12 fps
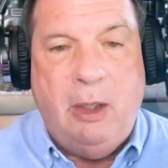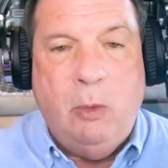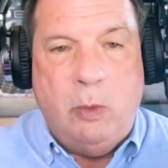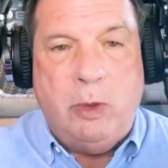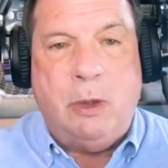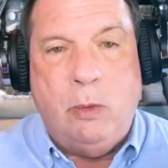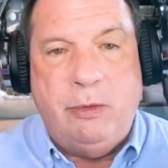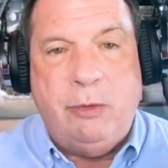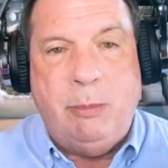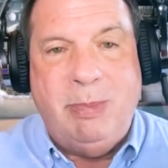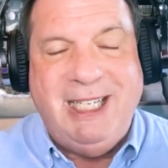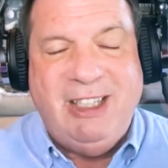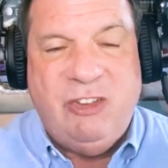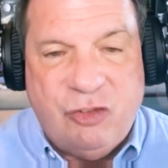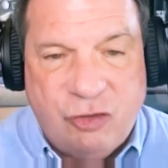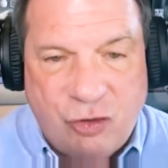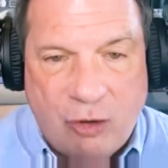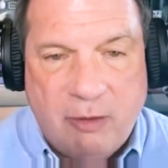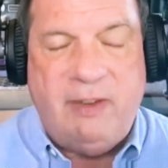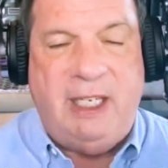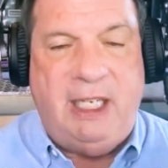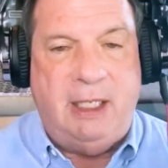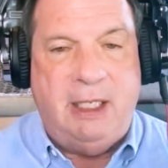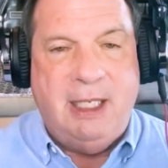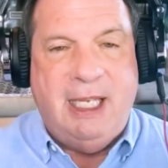We're going to be serving,